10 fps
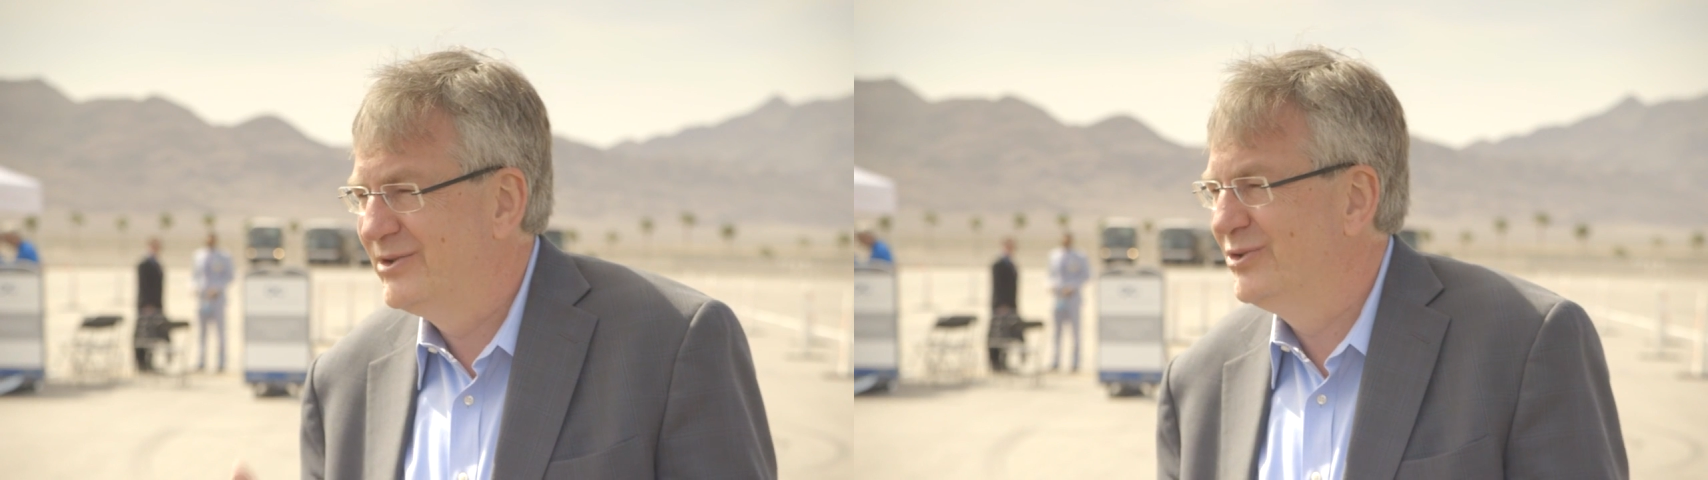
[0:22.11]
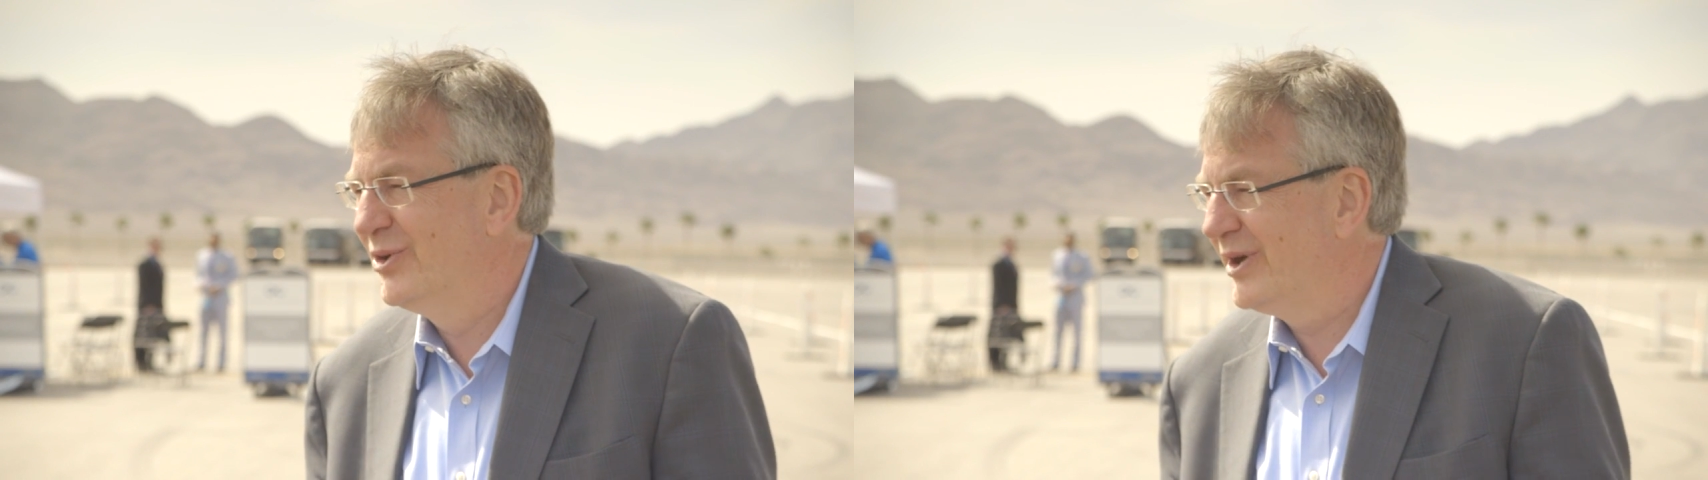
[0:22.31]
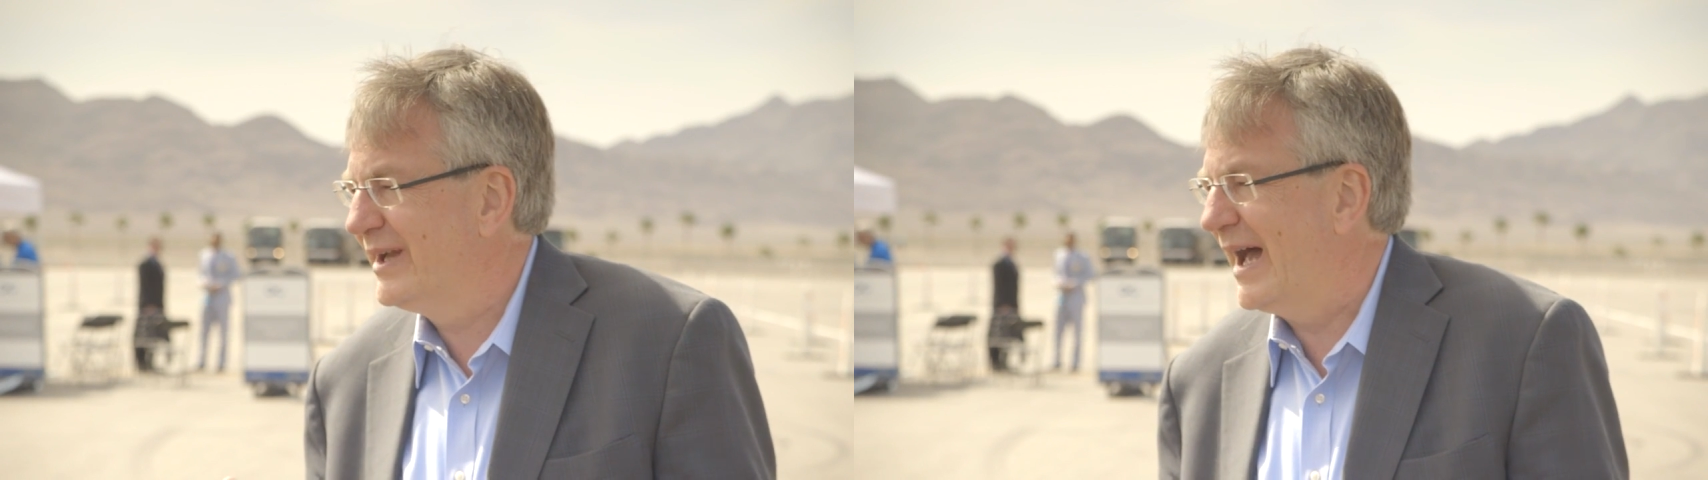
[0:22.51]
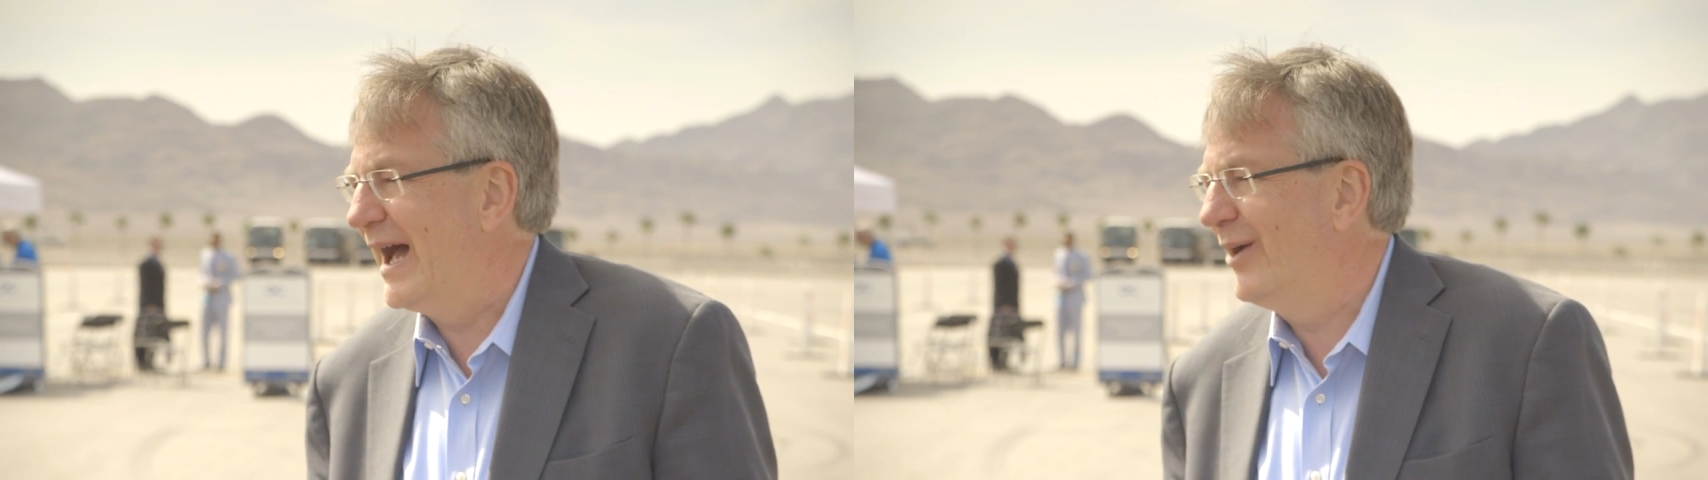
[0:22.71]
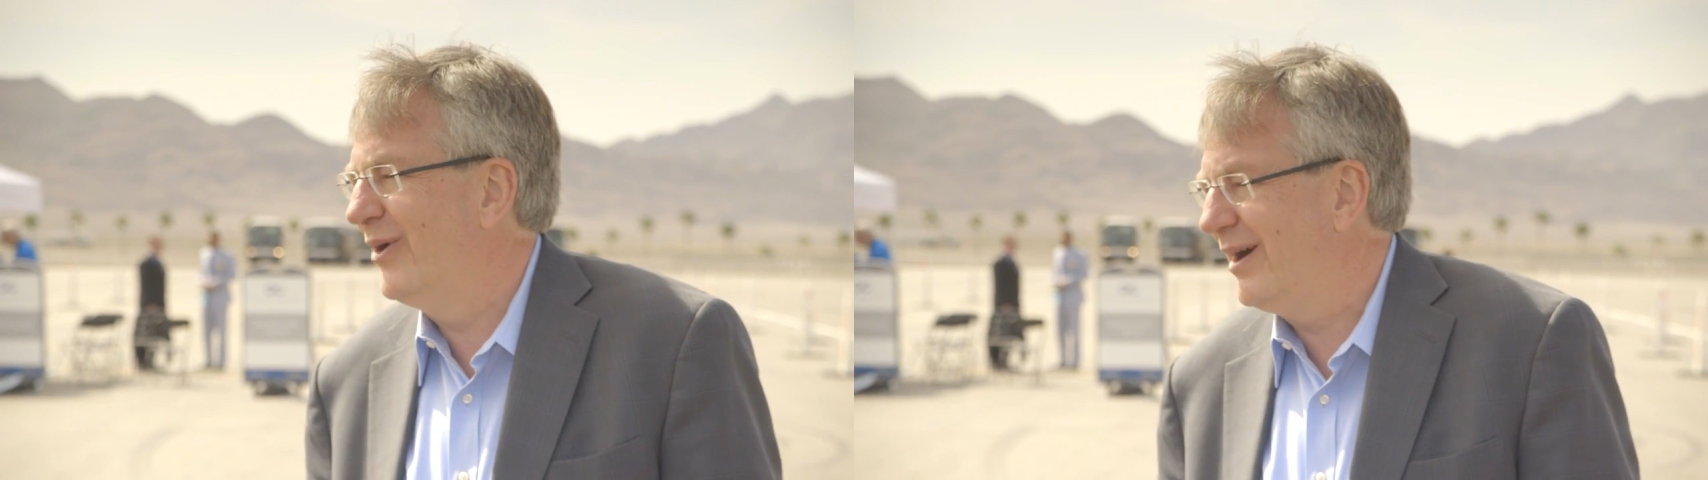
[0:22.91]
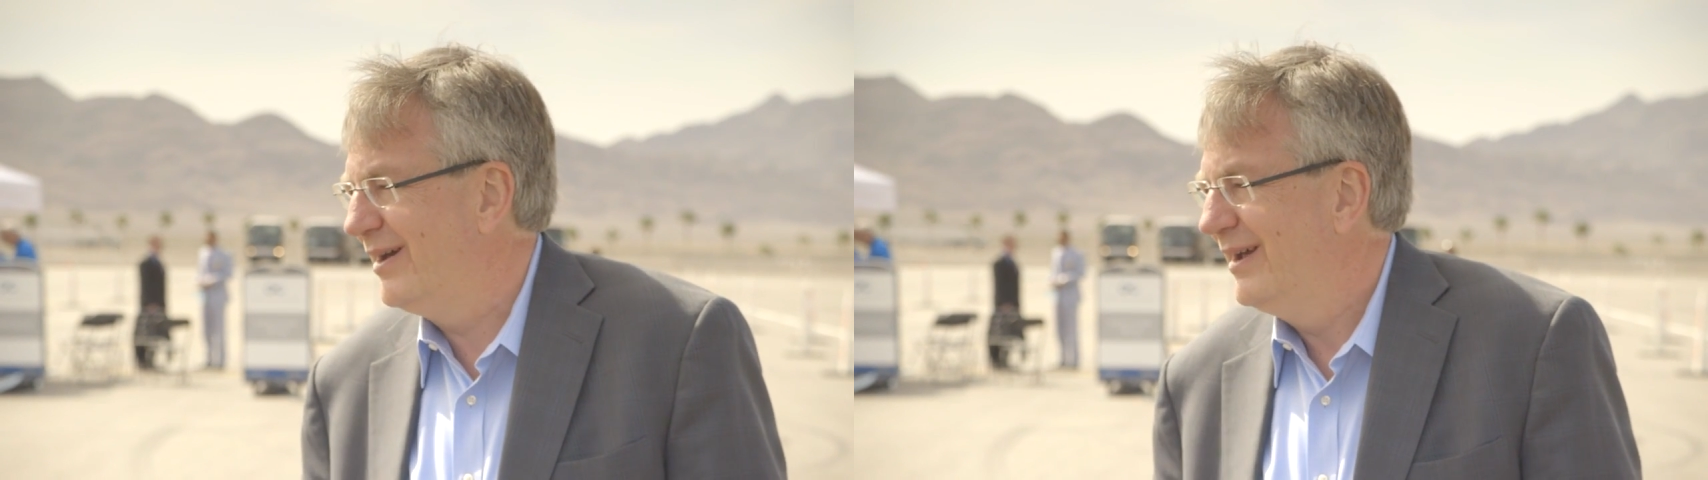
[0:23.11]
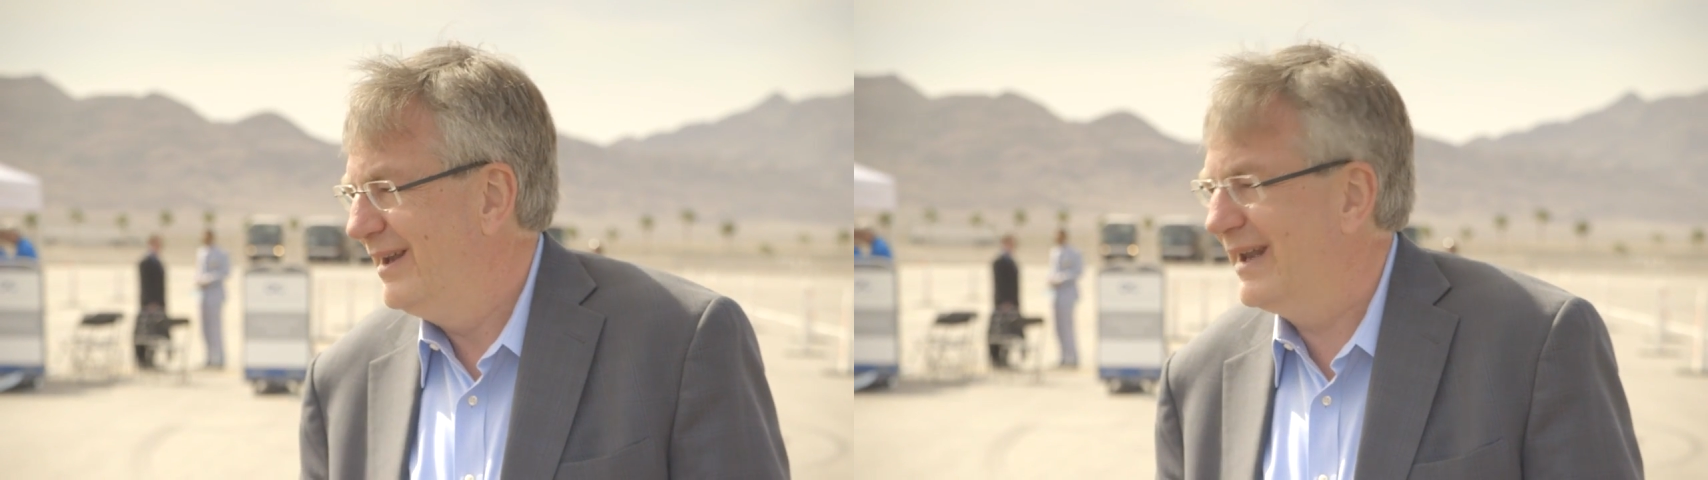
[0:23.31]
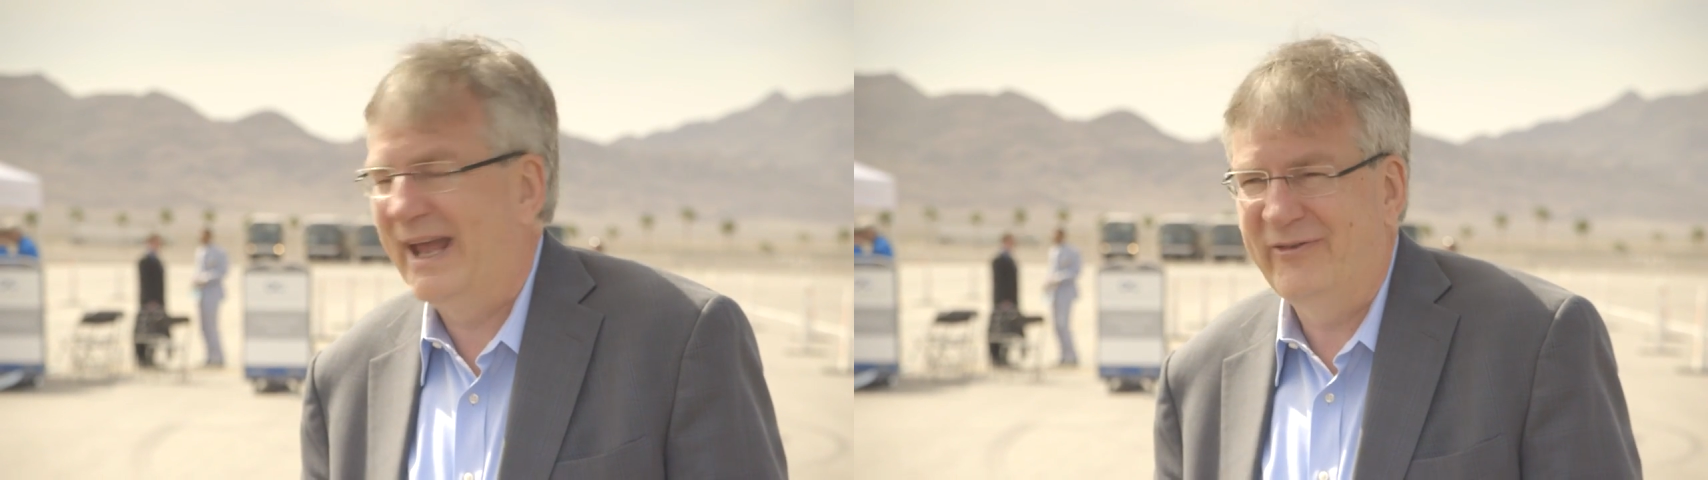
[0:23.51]
during our
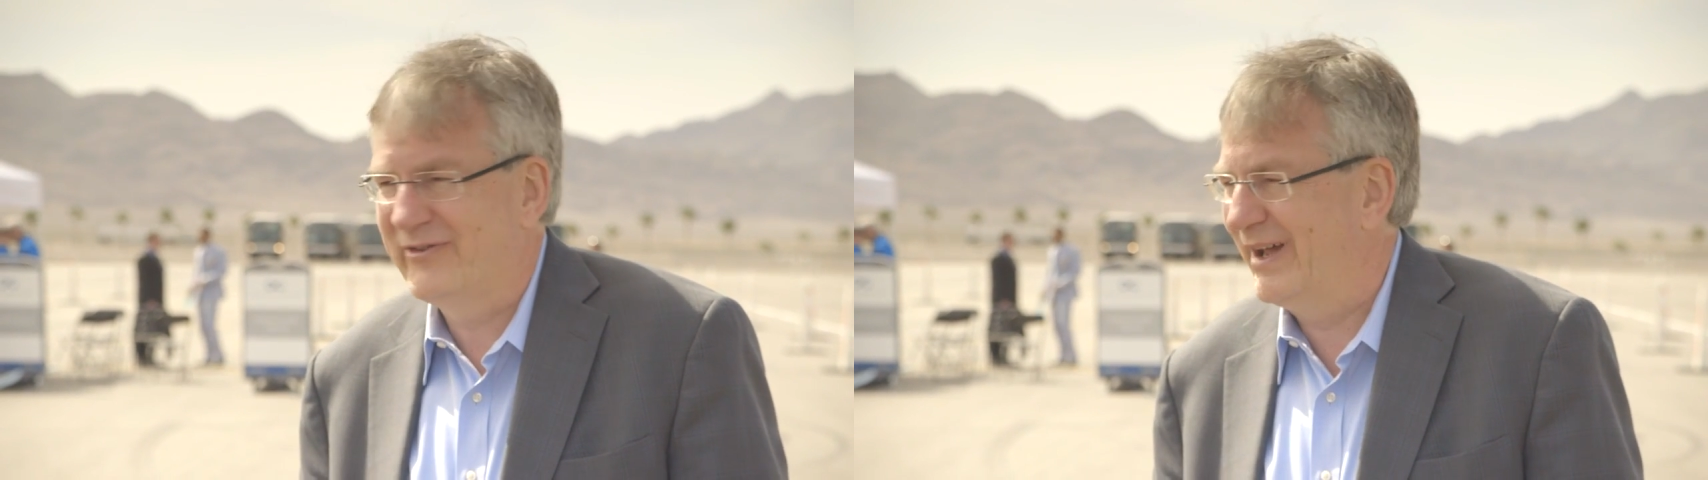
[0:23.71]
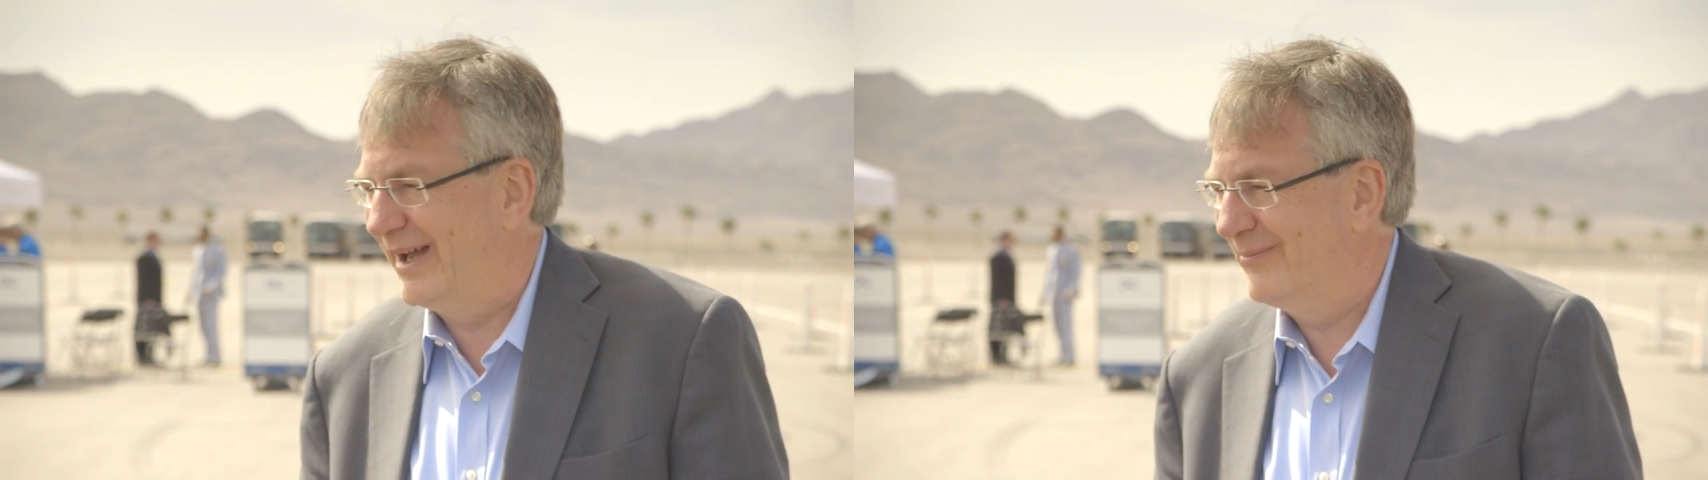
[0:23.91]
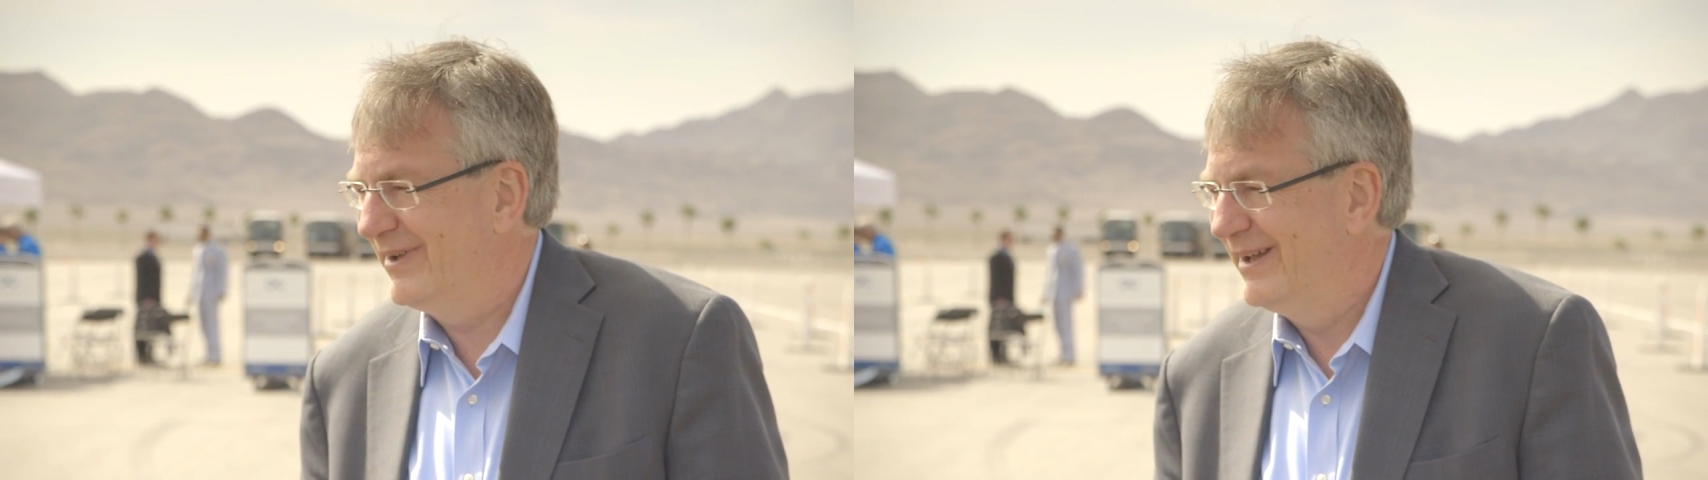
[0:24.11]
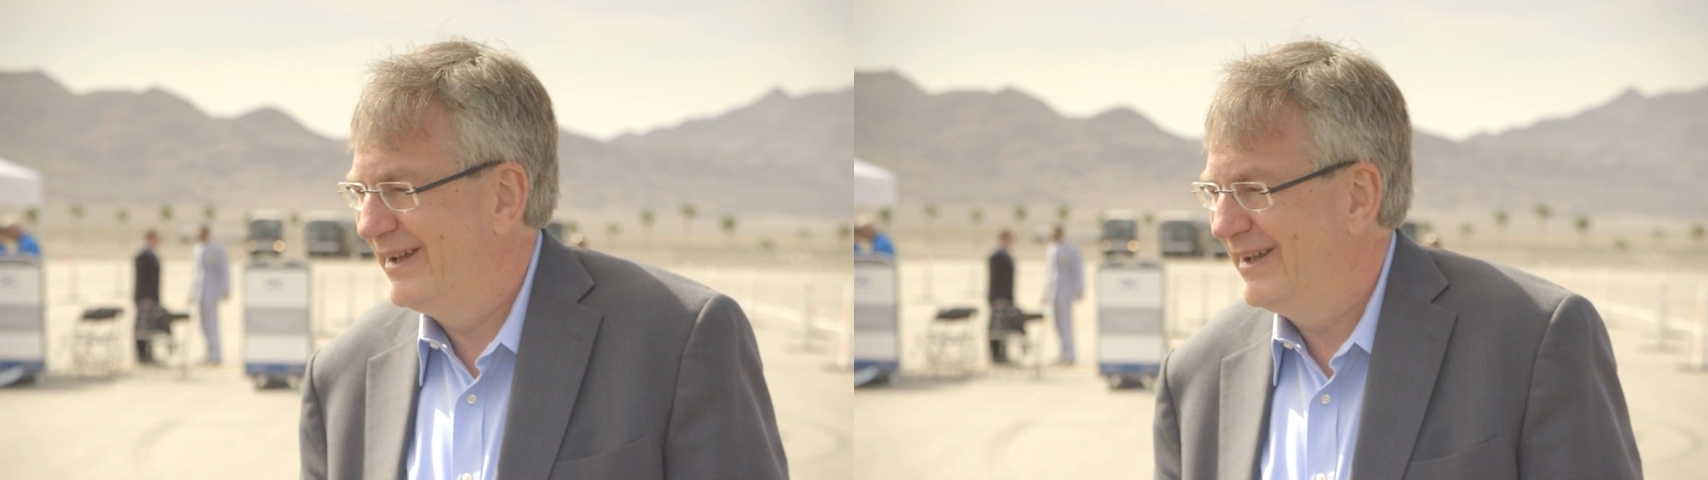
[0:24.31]
lifetime,